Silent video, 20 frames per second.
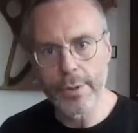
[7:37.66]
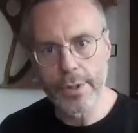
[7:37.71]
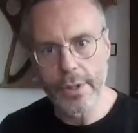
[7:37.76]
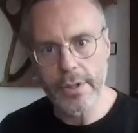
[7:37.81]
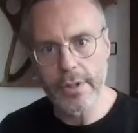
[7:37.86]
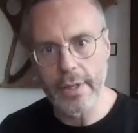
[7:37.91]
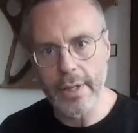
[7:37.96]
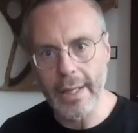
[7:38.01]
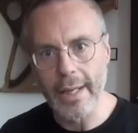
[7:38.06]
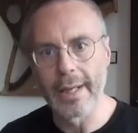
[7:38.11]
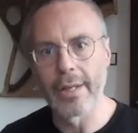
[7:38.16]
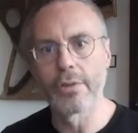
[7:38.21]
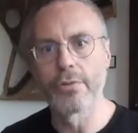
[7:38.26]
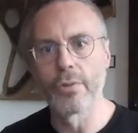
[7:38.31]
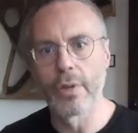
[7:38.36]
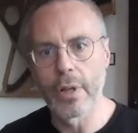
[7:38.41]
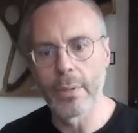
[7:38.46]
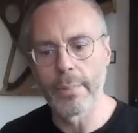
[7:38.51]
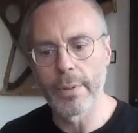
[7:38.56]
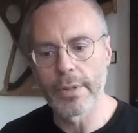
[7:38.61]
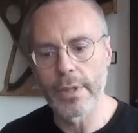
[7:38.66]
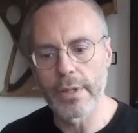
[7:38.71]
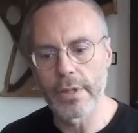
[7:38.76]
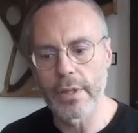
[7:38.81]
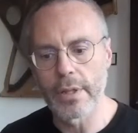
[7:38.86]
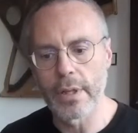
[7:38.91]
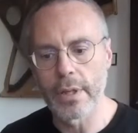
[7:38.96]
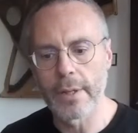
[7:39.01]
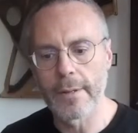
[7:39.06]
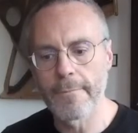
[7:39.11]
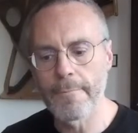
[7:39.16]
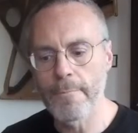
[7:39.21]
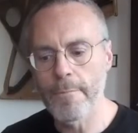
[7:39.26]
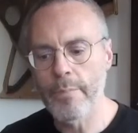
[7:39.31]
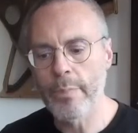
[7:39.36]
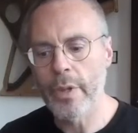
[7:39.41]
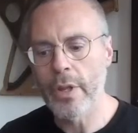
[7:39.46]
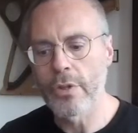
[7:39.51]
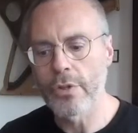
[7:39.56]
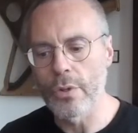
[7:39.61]
positioning is real positioning.
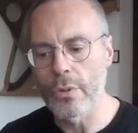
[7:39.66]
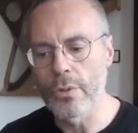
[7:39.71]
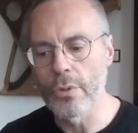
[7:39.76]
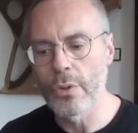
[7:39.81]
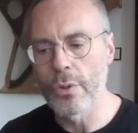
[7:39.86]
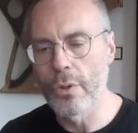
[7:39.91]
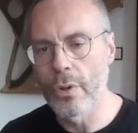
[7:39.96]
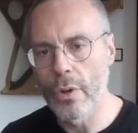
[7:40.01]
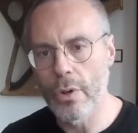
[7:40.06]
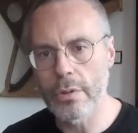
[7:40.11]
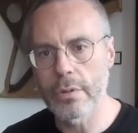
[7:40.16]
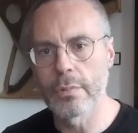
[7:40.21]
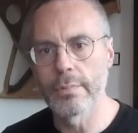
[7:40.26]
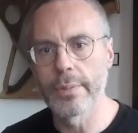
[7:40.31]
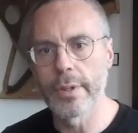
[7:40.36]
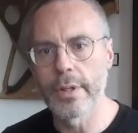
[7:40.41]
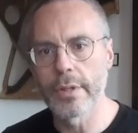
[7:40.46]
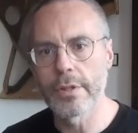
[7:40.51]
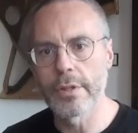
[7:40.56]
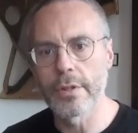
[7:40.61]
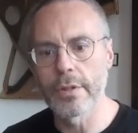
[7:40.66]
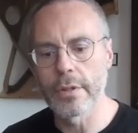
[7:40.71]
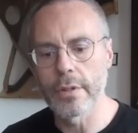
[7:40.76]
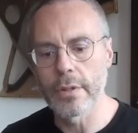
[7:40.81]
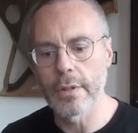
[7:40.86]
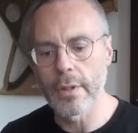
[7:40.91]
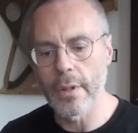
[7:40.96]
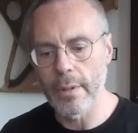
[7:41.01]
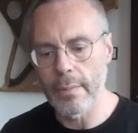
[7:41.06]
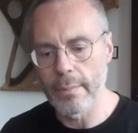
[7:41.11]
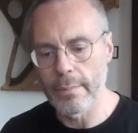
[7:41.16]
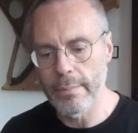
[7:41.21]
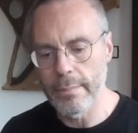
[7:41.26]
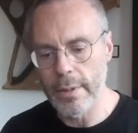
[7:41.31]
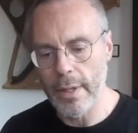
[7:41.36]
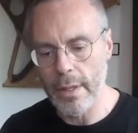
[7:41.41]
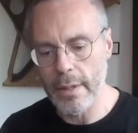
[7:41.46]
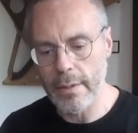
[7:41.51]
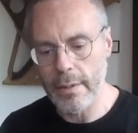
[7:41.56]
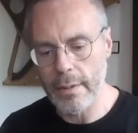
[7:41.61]
So do not be
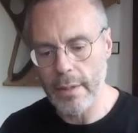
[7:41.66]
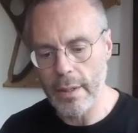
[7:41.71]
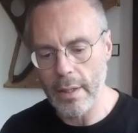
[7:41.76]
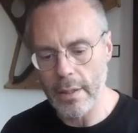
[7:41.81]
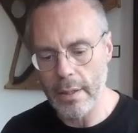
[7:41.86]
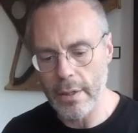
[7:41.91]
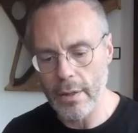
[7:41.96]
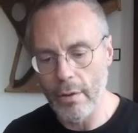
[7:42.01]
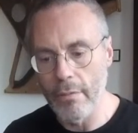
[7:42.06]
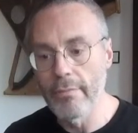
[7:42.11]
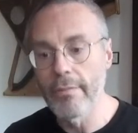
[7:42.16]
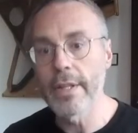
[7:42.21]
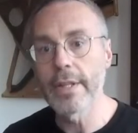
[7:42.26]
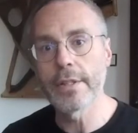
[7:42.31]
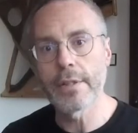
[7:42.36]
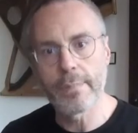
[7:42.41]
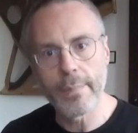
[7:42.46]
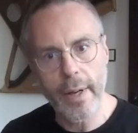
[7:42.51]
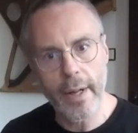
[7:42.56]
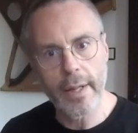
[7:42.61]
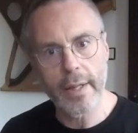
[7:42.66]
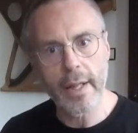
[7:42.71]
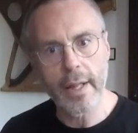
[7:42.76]
convinced by